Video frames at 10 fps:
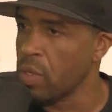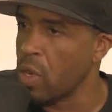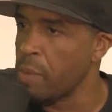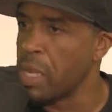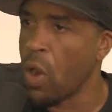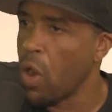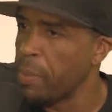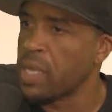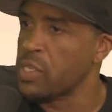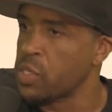You know what I mean? Or
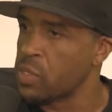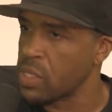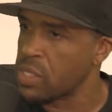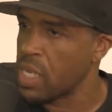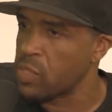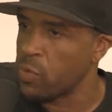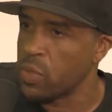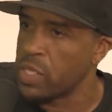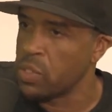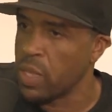because you're successful
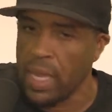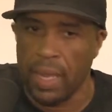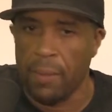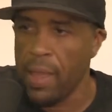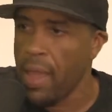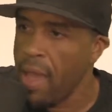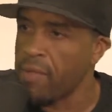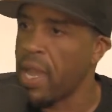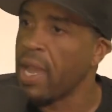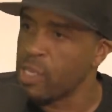that you can't
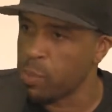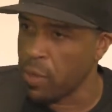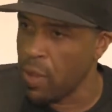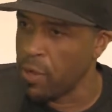have hands put on you.